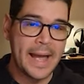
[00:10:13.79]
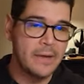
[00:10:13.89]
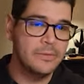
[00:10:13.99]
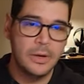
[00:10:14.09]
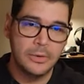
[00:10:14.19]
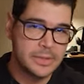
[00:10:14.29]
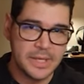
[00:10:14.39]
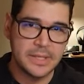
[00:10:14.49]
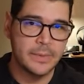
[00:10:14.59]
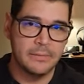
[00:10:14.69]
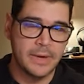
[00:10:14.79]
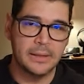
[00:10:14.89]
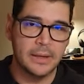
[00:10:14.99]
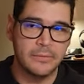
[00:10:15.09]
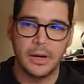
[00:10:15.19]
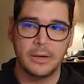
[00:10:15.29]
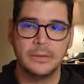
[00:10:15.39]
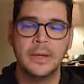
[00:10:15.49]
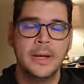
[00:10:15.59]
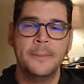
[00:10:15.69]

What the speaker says: I have no critiques about Violet Evergarden.